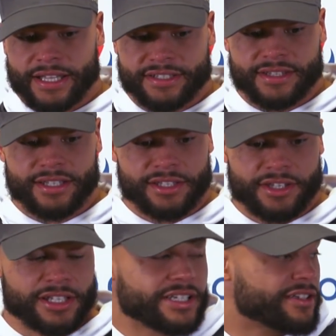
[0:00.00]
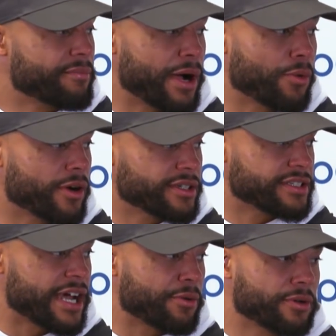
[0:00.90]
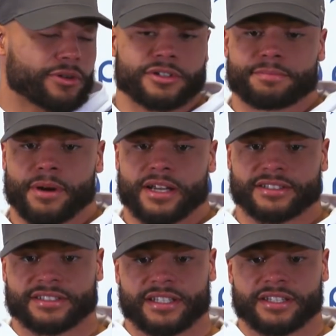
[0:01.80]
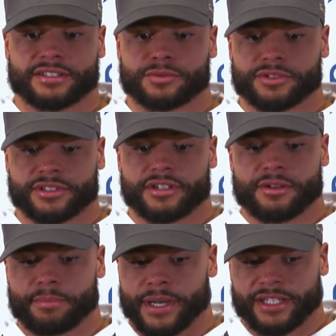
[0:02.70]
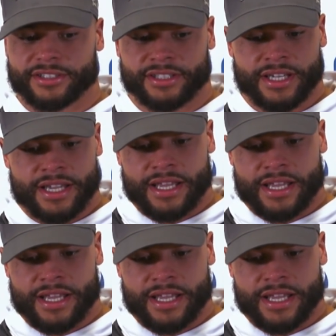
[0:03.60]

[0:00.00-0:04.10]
that's the least of my worries is how we're going to respond. As I said, this is a resilient bunch.